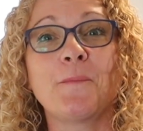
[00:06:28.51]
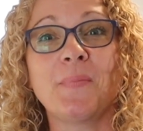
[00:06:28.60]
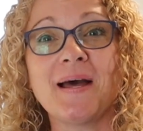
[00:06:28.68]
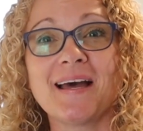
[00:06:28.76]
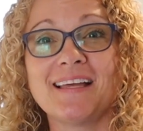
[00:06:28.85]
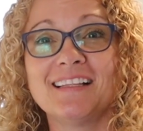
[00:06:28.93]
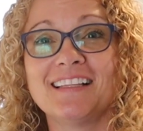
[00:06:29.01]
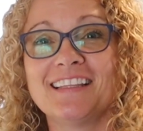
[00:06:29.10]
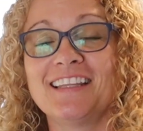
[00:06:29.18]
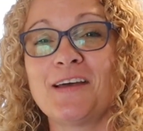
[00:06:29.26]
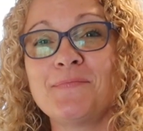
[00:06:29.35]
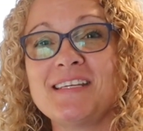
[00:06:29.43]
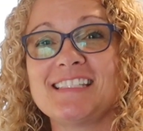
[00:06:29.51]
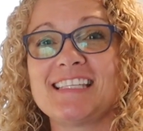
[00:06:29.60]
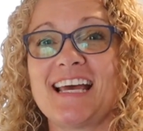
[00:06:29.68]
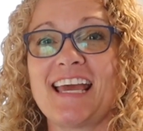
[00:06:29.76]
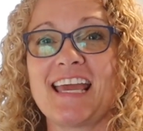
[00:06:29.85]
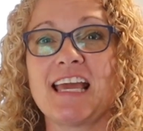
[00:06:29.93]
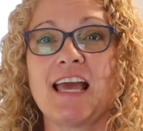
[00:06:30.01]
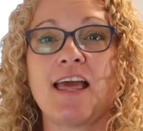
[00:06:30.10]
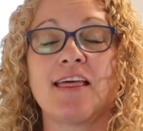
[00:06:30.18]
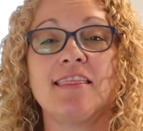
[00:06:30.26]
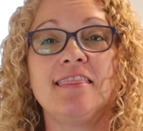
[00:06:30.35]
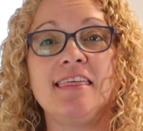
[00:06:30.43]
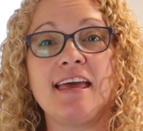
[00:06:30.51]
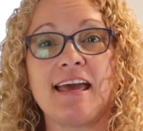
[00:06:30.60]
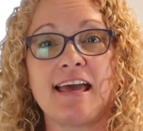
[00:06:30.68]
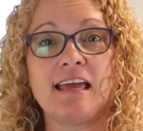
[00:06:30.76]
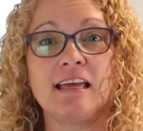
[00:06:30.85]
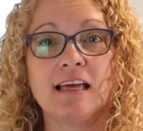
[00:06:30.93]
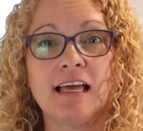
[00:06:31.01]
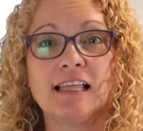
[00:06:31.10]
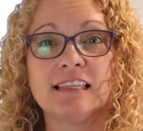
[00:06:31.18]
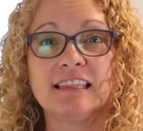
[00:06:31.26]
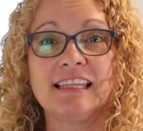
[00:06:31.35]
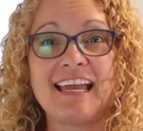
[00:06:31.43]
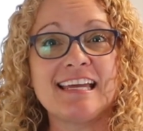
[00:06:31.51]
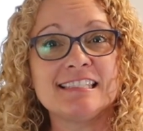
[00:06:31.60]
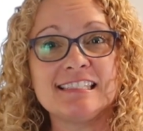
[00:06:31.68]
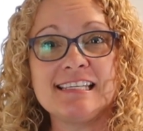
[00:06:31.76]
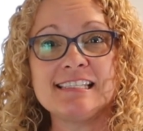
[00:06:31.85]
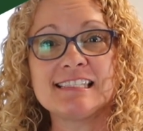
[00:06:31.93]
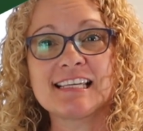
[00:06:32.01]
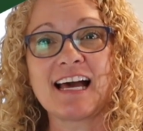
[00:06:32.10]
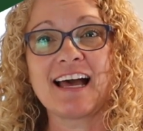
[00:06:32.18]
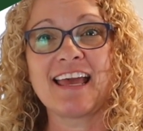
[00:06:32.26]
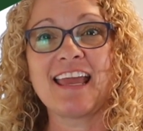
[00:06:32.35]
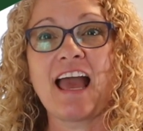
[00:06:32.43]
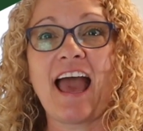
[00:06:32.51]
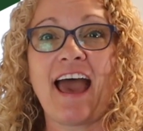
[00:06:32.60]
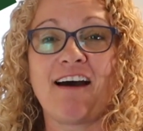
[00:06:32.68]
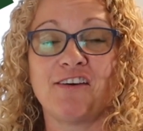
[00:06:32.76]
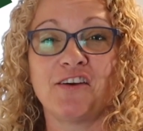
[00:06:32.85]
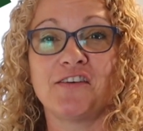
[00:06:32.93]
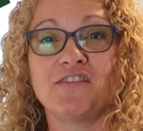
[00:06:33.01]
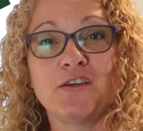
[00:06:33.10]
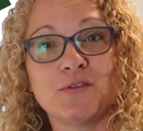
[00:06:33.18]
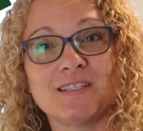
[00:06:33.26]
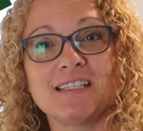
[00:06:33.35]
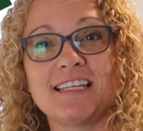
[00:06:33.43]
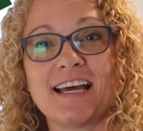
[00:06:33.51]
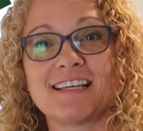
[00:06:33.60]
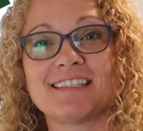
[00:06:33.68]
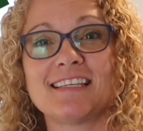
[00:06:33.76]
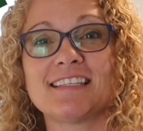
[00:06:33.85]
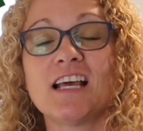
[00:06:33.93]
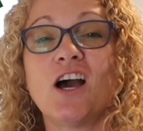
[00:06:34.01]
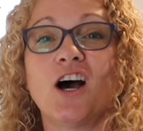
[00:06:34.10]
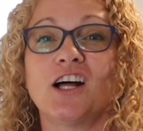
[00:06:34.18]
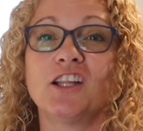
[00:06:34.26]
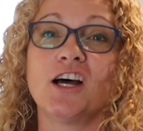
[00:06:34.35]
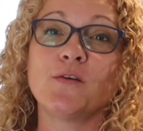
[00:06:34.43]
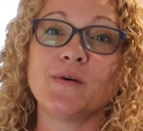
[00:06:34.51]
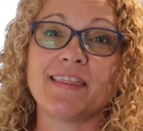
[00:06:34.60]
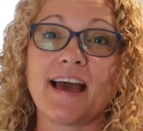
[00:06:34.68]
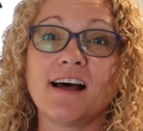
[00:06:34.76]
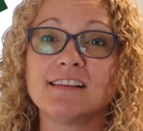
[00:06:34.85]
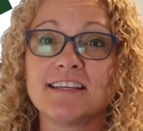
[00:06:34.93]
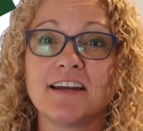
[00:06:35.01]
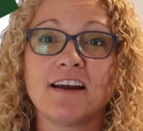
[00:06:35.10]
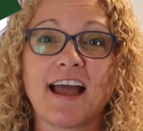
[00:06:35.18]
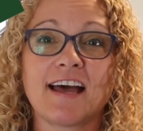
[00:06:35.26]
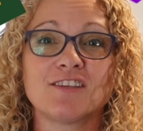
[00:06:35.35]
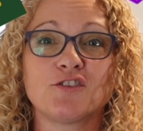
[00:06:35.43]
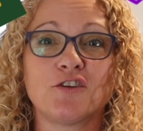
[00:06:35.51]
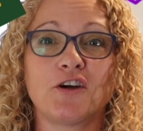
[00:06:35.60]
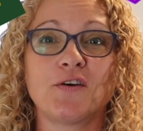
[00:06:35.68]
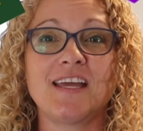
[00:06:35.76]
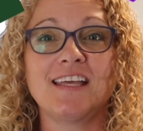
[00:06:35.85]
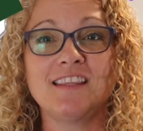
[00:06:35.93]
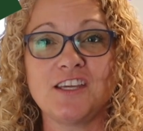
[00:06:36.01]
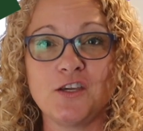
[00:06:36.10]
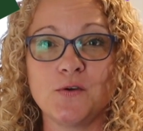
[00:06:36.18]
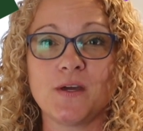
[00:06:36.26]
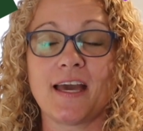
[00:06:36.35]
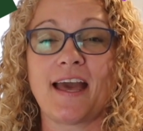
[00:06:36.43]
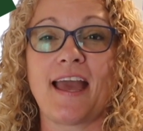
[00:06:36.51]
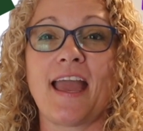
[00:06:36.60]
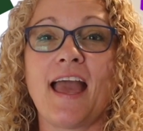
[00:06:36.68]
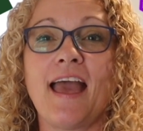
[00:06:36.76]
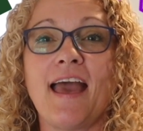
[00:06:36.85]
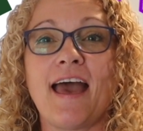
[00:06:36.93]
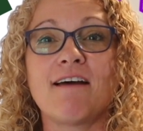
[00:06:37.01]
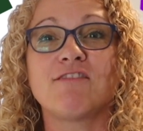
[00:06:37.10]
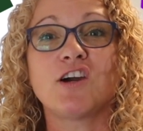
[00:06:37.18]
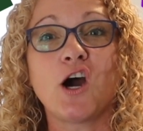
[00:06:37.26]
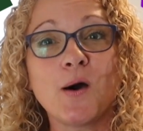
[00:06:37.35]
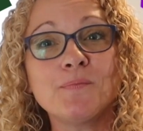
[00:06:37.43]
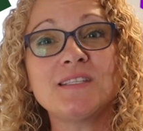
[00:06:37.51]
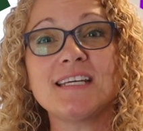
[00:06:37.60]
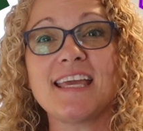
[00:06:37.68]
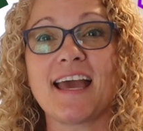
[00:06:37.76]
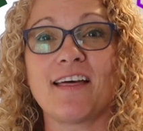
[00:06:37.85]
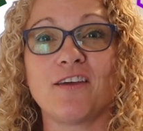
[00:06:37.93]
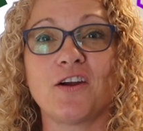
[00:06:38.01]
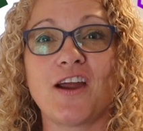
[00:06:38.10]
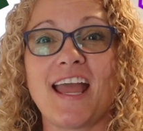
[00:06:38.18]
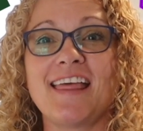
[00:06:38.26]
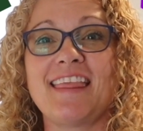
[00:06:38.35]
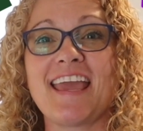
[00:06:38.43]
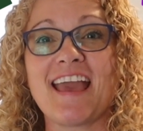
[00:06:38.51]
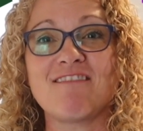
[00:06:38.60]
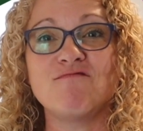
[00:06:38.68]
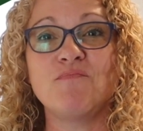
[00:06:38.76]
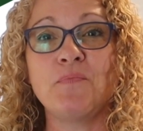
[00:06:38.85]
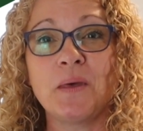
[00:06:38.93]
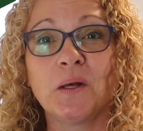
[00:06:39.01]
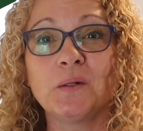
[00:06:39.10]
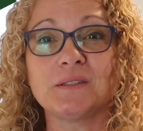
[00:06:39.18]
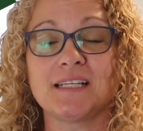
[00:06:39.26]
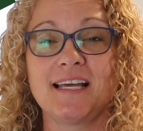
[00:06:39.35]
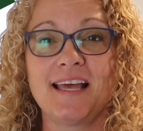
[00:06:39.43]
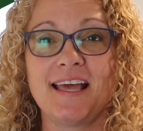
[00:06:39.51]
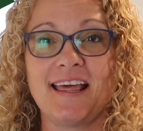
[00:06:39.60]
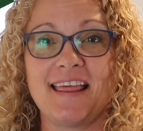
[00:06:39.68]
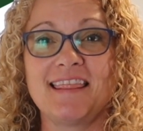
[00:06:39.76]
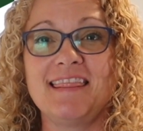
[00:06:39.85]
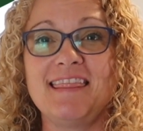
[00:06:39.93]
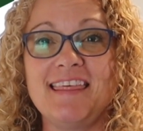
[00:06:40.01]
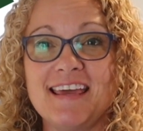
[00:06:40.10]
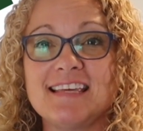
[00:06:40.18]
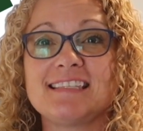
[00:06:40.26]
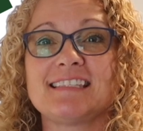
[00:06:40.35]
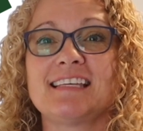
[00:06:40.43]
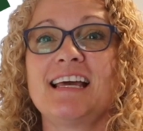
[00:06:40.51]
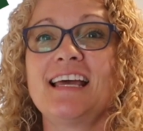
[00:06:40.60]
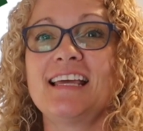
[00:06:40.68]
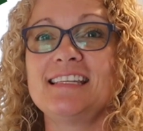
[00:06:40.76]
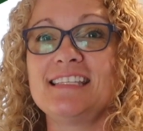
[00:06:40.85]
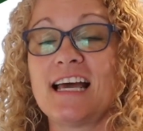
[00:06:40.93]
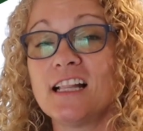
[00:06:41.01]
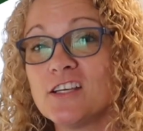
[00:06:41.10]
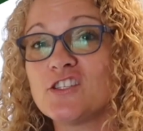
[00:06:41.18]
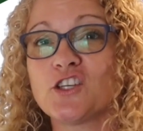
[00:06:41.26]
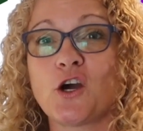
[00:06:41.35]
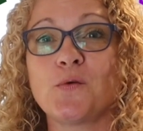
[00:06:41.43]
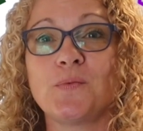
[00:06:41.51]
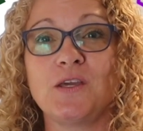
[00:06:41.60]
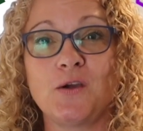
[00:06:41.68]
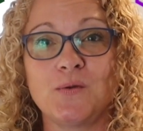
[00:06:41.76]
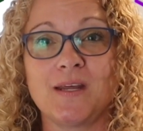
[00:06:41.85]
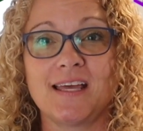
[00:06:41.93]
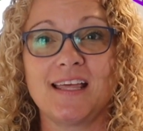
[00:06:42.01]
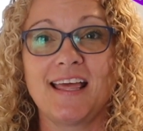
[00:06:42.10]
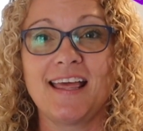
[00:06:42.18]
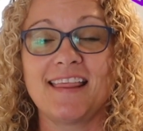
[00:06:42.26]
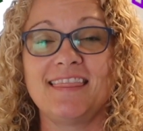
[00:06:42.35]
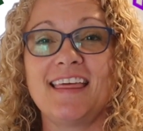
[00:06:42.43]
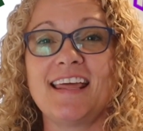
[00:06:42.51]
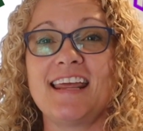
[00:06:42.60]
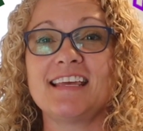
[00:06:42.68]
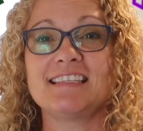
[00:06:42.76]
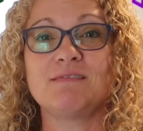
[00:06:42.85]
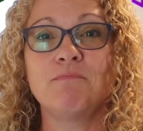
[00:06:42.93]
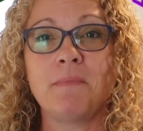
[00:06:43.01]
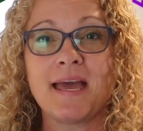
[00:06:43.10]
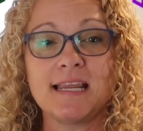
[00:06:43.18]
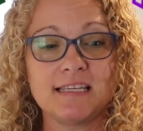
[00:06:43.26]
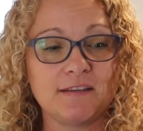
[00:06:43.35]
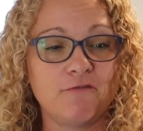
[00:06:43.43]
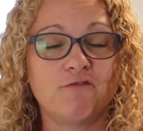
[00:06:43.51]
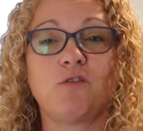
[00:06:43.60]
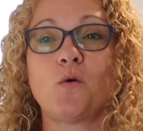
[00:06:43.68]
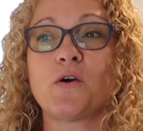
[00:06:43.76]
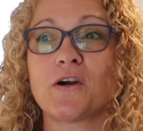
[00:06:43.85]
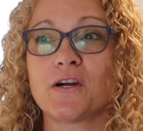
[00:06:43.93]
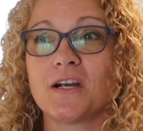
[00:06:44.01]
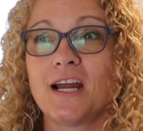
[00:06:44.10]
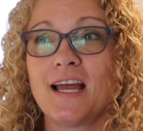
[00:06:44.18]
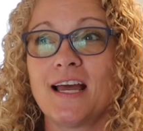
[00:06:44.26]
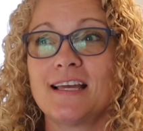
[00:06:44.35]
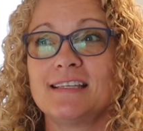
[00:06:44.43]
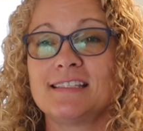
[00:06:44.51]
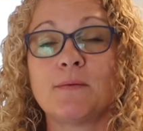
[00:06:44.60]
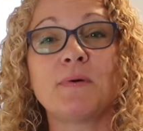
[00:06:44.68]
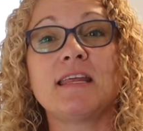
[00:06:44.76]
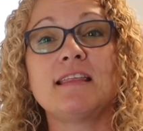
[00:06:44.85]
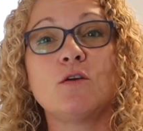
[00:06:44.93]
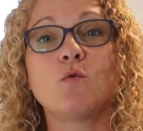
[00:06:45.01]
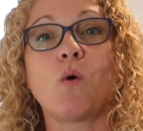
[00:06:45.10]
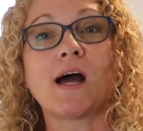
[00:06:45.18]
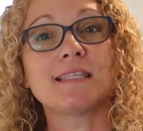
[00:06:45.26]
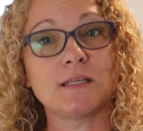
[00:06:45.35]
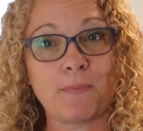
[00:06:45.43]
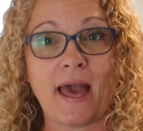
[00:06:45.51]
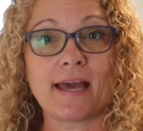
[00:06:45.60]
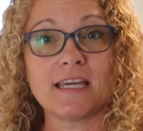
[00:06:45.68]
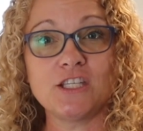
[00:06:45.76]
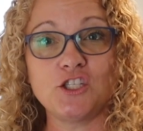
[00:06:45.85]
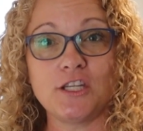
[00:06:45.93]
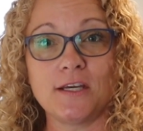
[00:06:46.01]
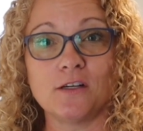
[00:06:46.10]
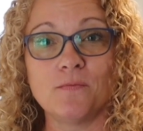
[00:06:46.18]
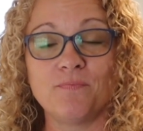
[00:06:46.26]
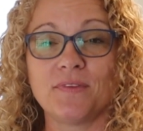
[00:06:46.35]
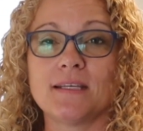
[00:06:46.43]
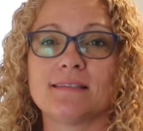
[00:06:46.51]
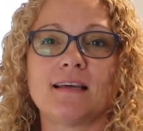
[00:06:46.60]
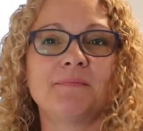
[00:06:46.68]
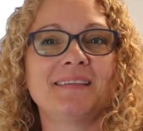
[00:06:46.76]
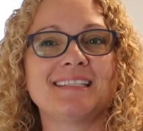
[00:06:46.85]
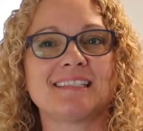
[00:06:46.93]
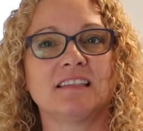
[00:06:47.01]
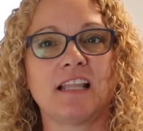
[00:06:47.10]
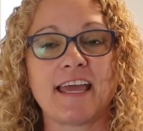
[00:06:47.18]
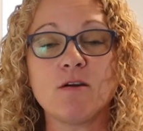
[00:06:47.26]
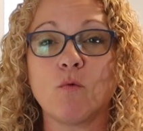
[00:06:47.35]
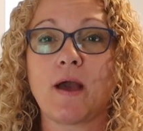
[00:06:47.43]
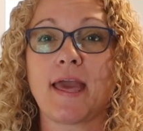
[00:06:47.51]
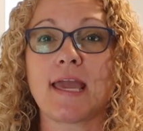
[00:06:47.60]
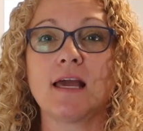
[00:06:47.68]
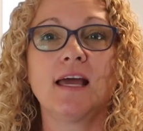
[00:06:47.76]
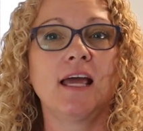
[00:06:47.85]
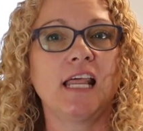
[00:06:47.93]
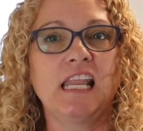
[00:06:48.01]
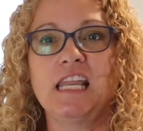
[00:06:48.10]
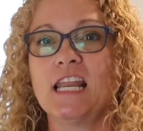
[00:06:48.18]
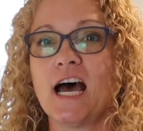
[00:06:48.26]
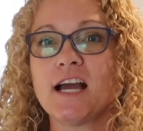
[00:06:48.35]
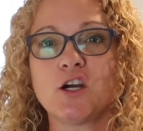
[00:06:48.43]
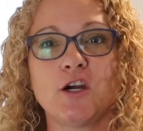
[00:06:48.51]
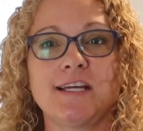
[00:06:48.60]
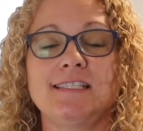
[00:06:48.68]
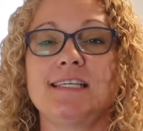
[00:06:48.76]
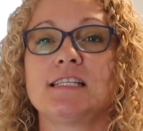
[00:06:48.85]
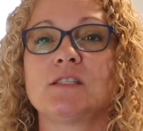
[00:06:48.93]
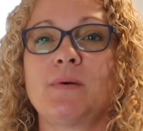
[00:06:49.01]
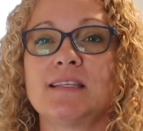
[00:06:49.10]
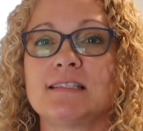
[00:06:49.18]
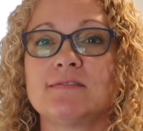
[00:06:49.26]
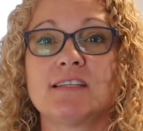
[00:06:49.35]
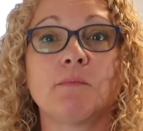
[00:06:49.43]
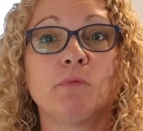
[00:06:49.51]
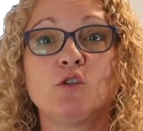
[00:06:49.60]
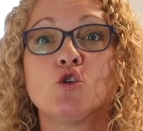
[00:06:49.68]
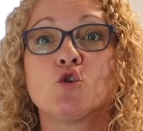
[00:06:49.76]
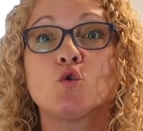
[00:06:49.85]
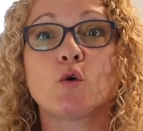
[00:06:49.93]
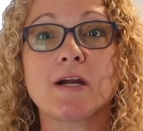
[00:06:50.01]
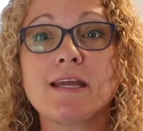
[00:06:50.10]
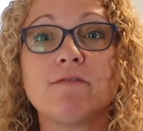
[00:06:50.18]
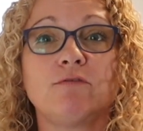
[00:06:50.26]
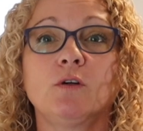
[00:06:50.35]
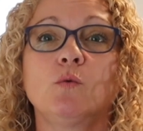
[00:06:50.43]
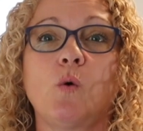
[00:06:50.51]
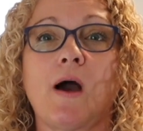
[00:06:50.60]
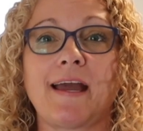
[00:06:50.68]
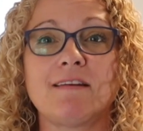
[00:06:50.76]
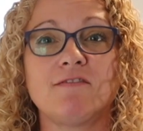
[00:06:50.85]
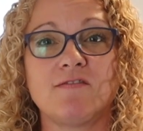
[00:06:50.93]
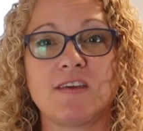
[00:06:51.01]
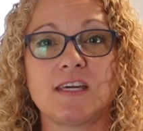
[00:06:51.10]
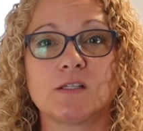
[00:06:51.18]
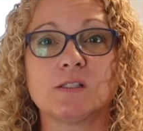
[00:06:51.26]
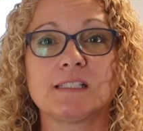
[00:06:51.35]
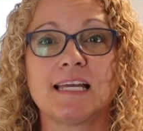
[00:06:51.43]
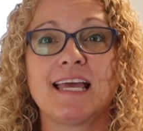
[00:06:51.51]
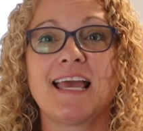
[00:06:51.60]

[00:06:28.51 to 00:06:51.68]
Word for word: But let me say that Land Sea and Sky out of Houston, Texas, along with Altair Astro in the UK, have come together and they have built this telescope unit that is meant for somebody who wants a package deal, something that's lightweight, not crazy expensive, something great for wide field.